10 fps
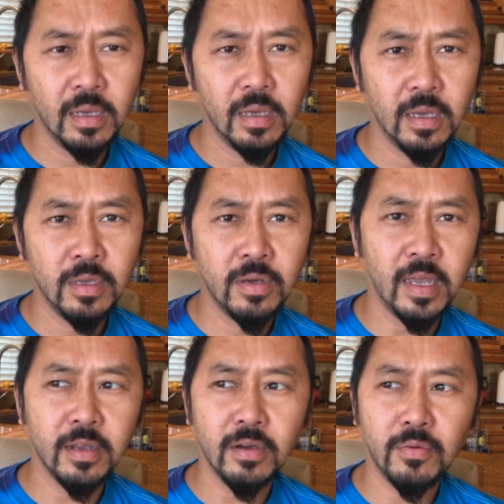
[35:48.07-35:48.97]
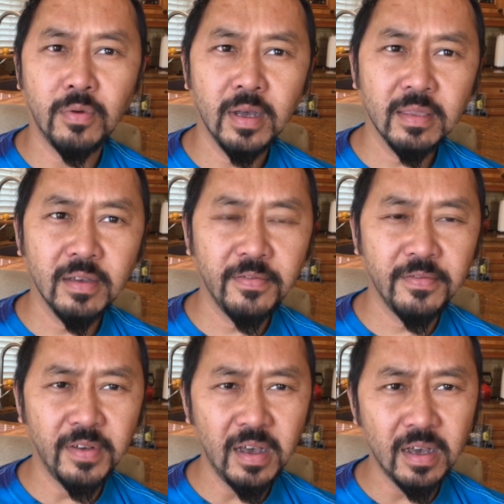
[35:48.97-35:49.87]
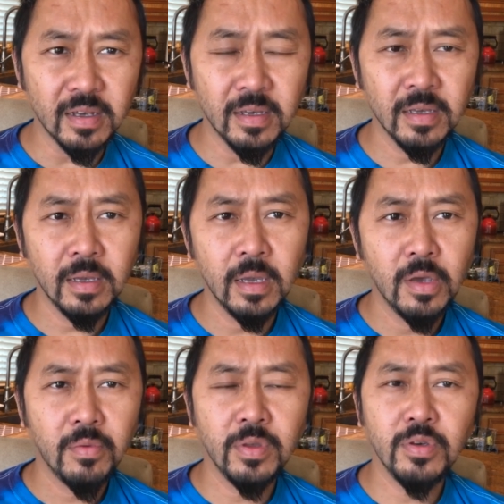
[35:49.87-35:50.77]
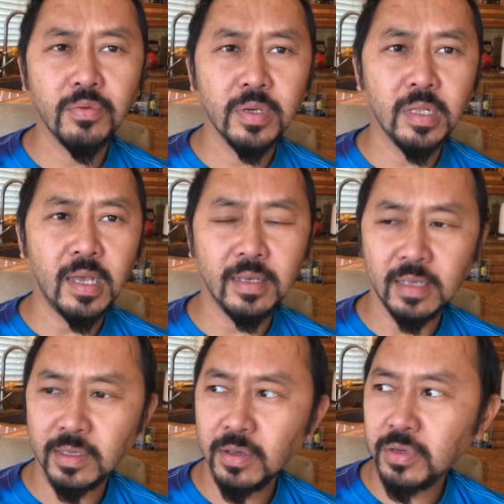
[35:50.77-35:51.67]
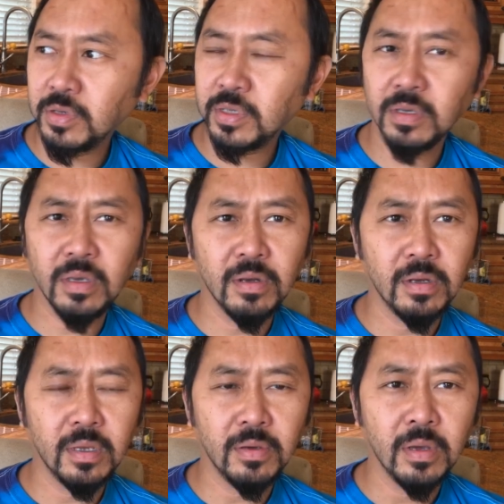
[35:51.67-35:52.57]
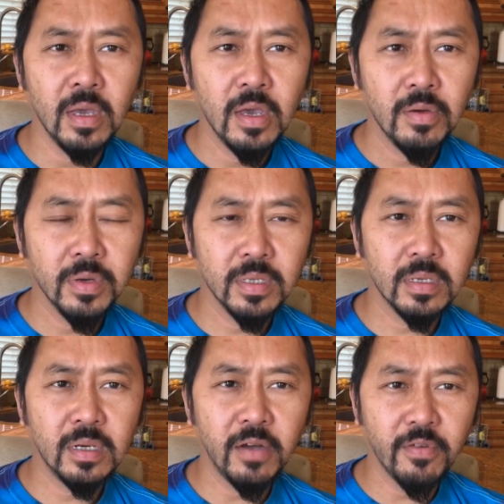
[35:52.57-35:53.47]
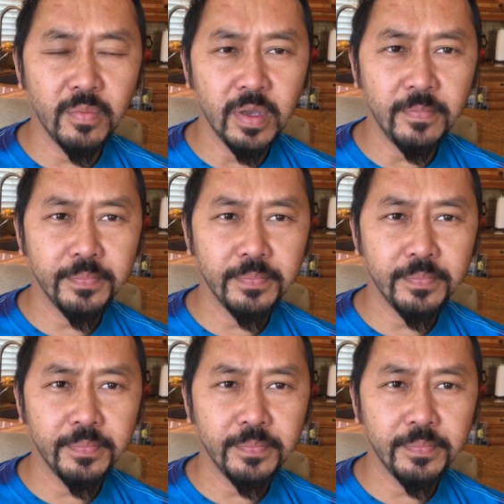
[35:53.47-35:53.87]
you kind of go, what the fuck? When you realize that Social Security was a government